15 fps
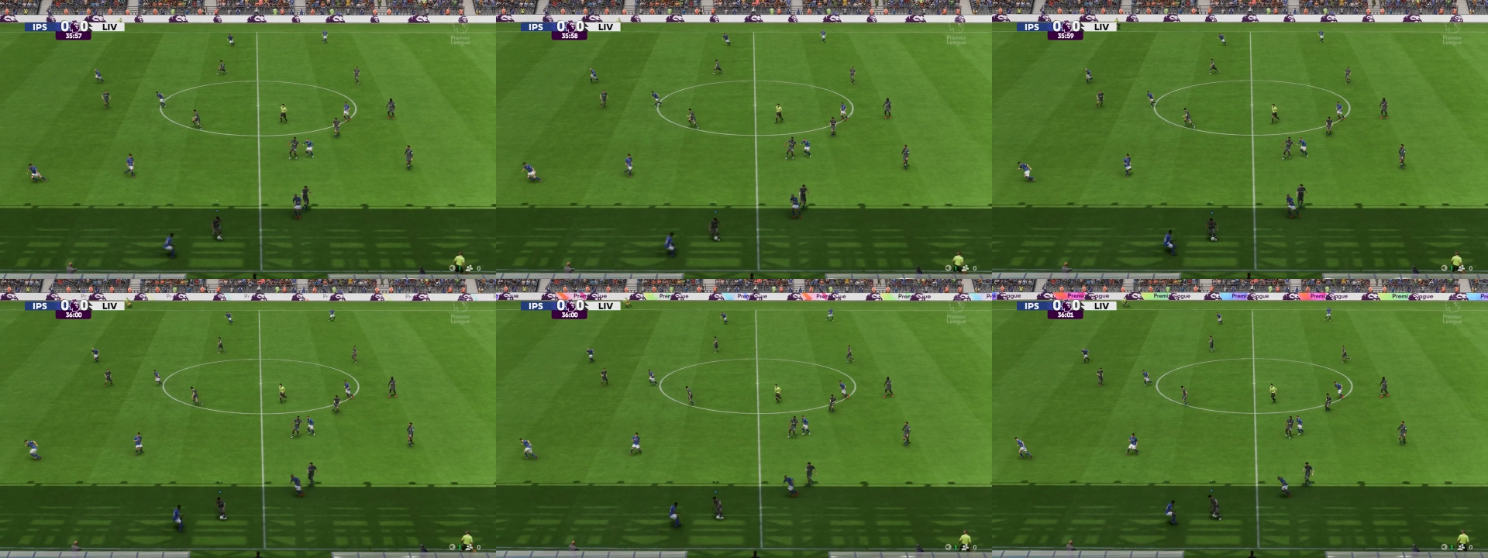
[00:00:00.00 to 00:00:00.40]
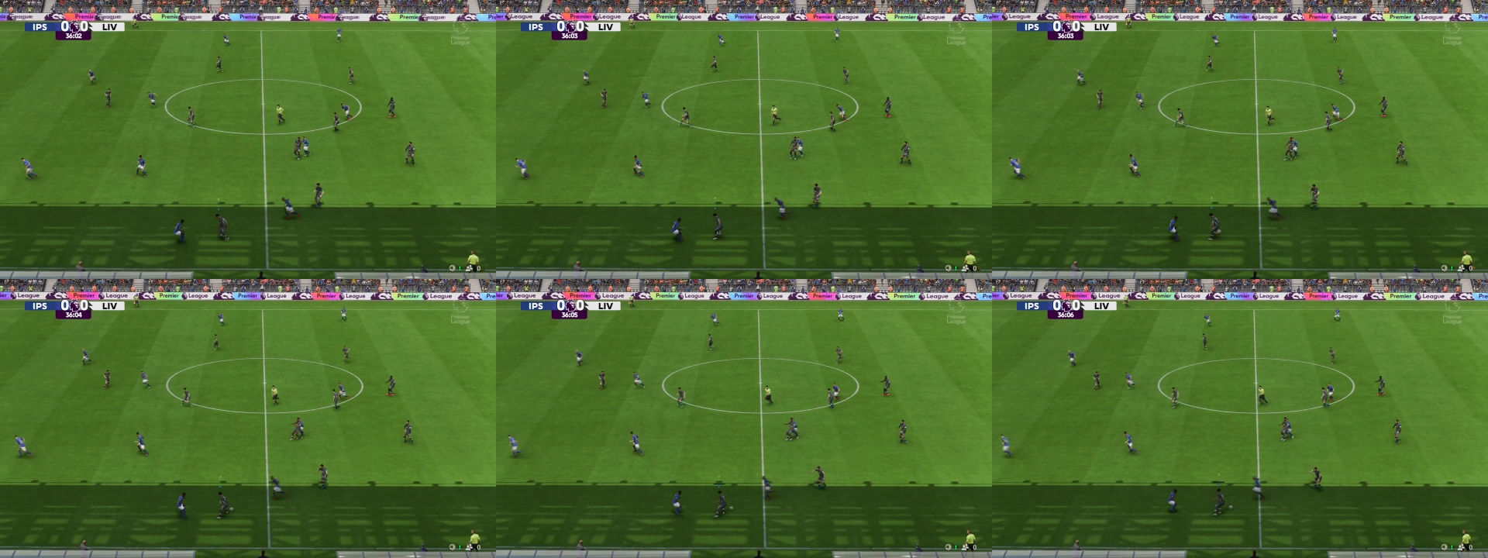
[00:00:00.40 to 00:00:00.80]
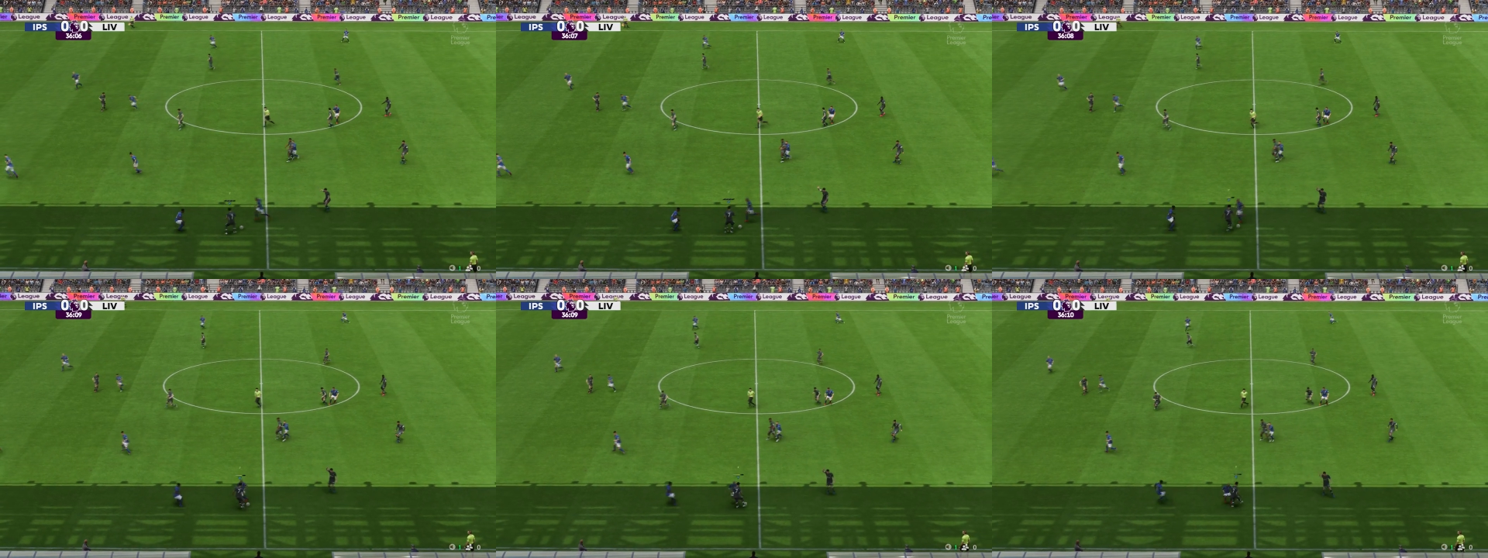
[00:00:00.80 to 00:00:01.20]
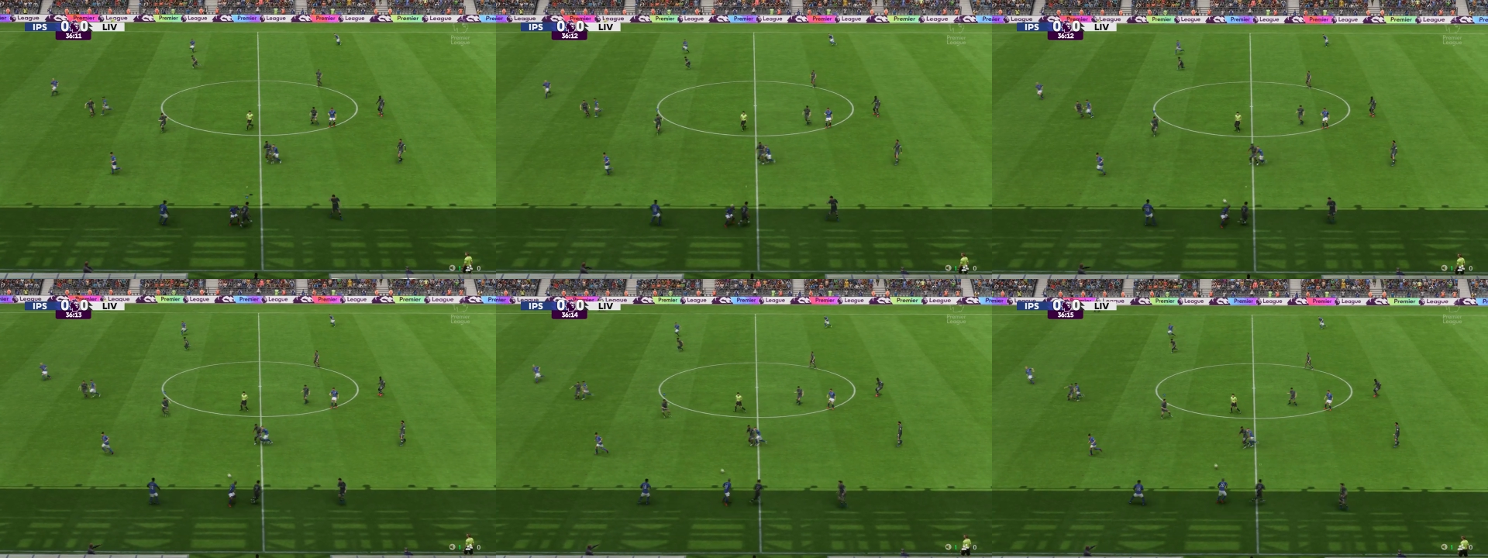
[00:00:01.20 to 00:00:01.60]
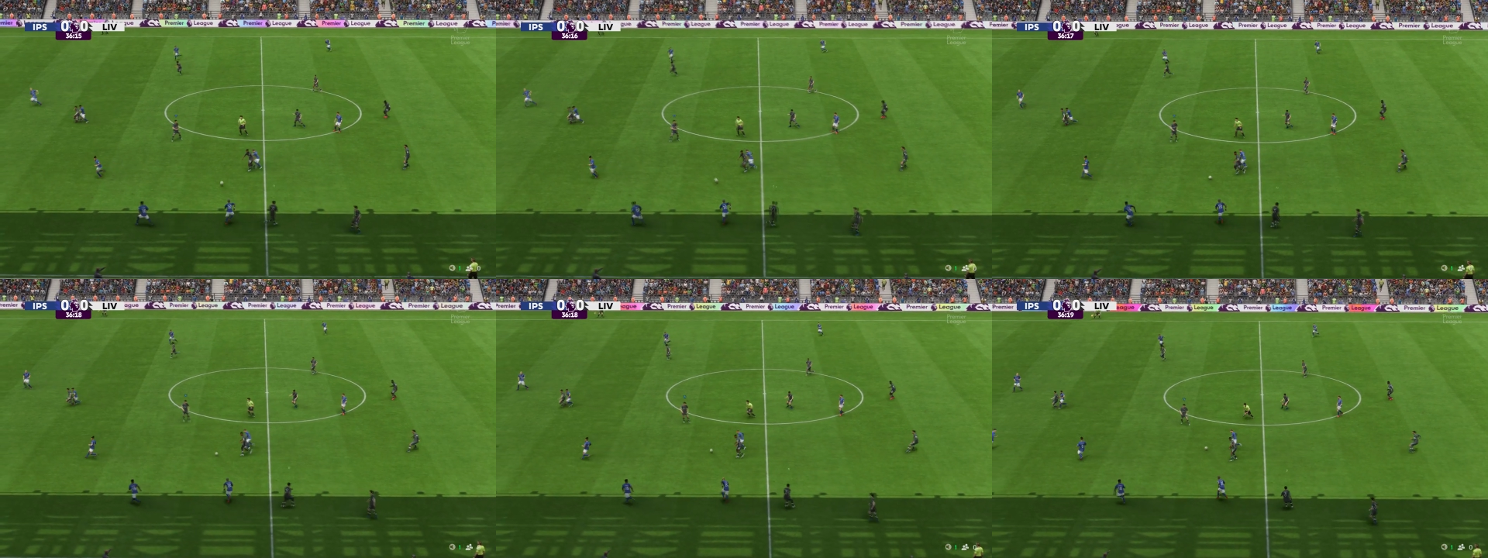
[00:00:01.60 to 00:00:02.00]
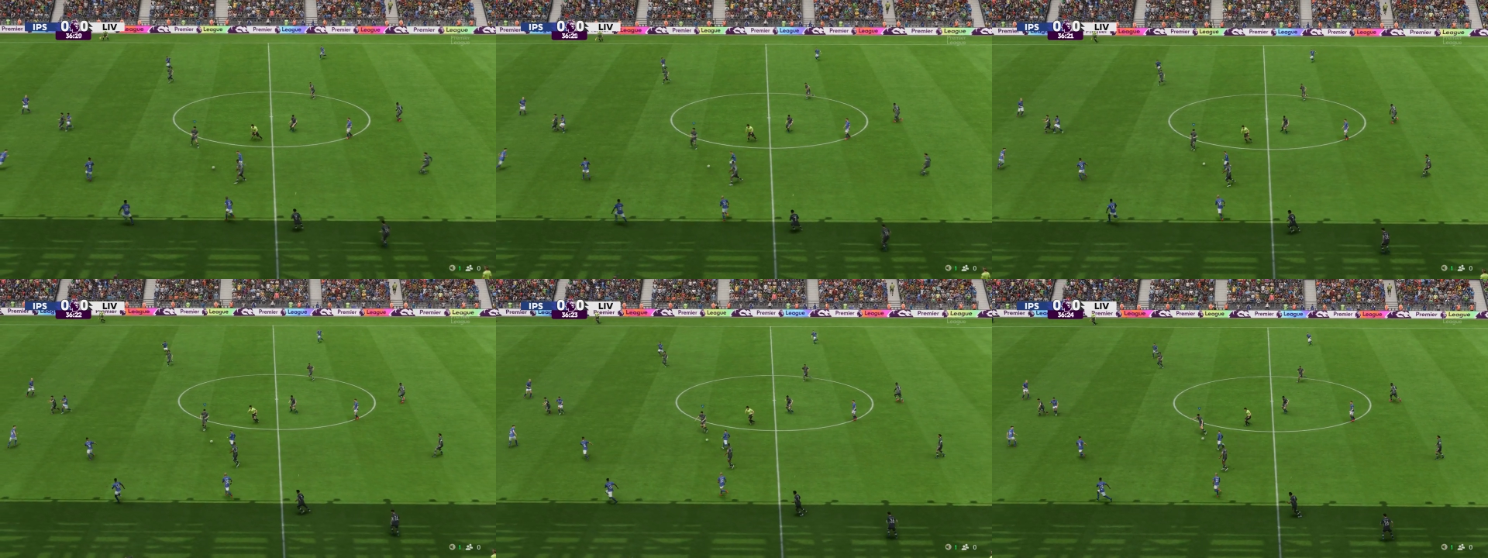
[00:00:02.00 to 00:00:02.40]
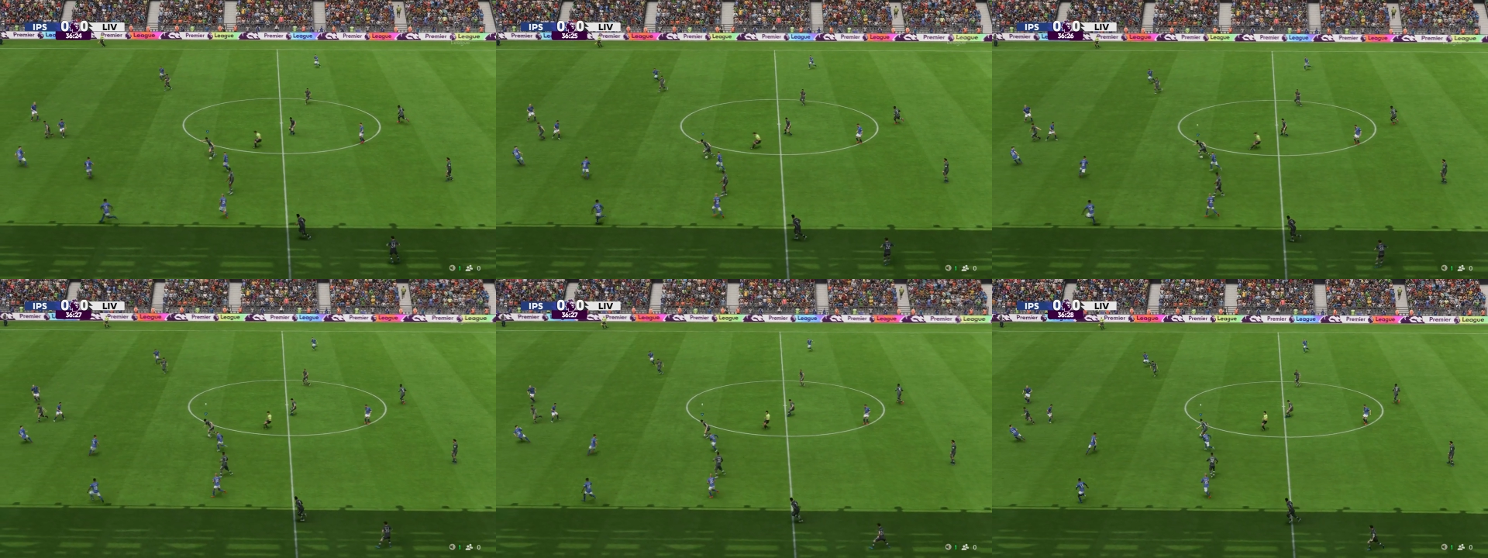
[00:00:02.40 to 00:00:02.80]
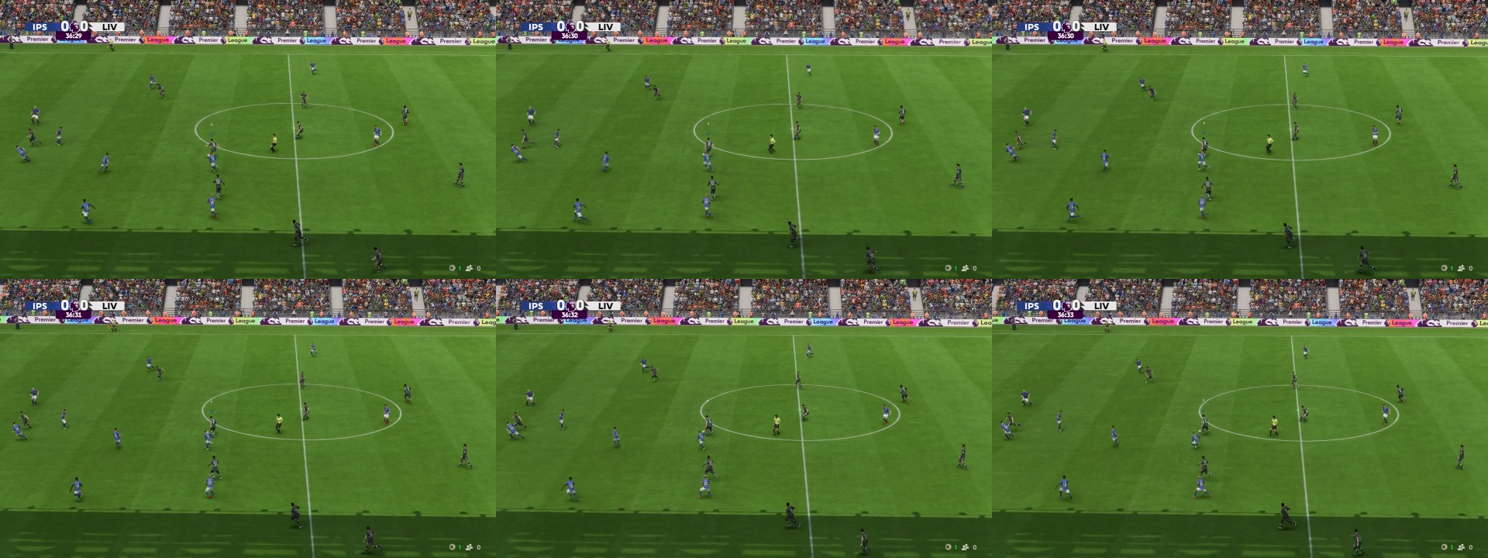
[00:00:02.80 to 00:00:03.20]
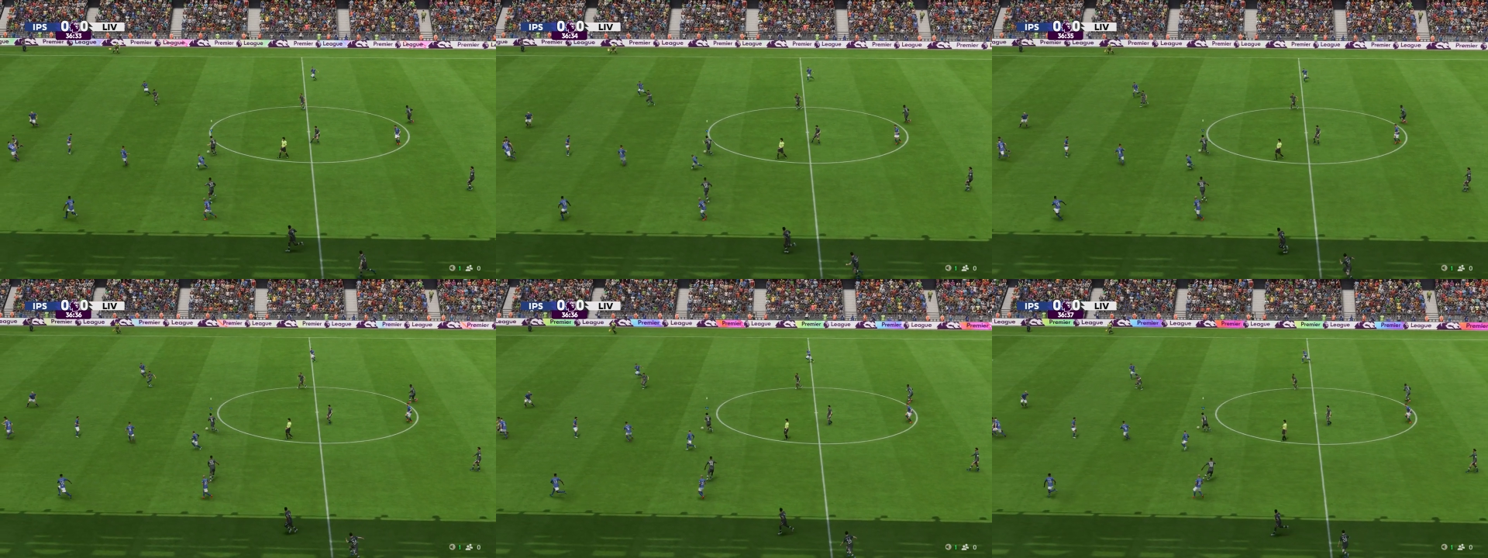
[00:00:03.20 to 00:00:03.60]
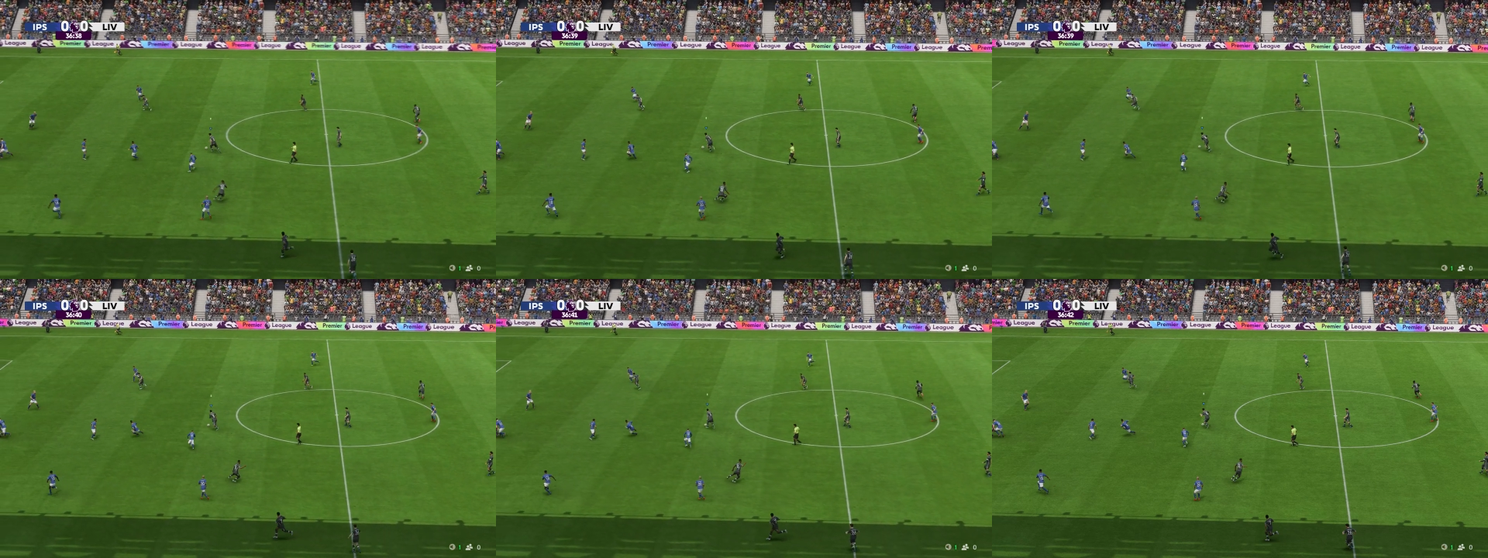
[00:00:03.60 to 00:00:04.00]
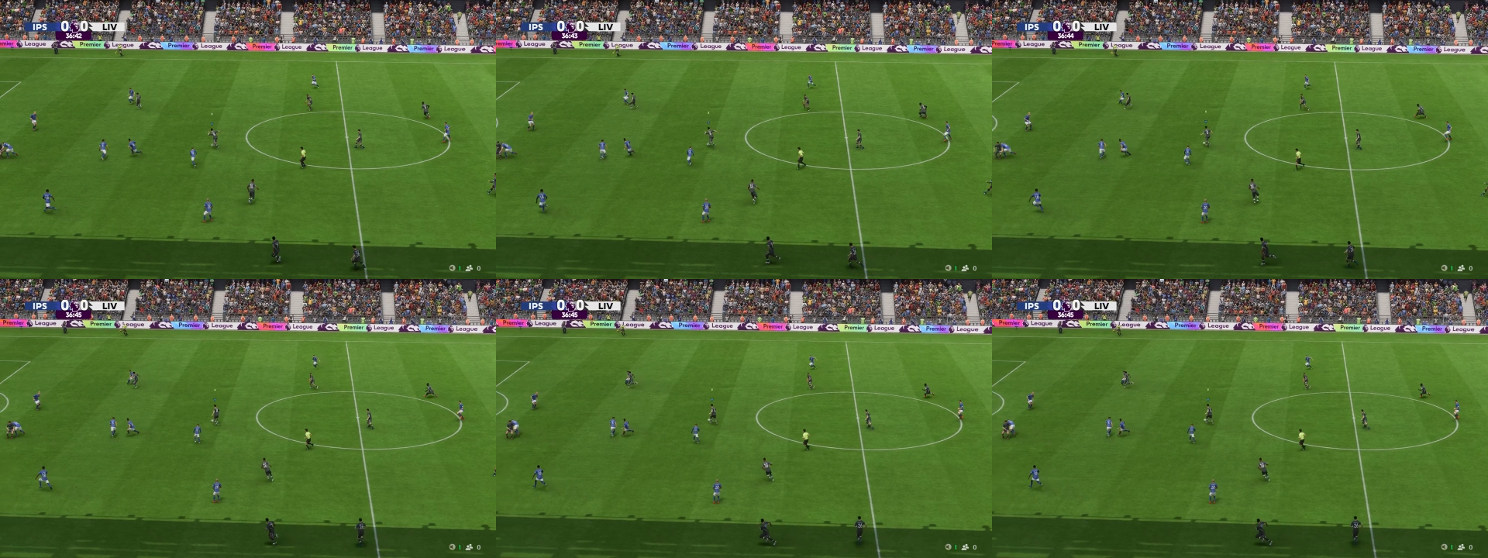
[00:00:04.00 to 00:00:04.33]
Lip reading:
(no speaker visible)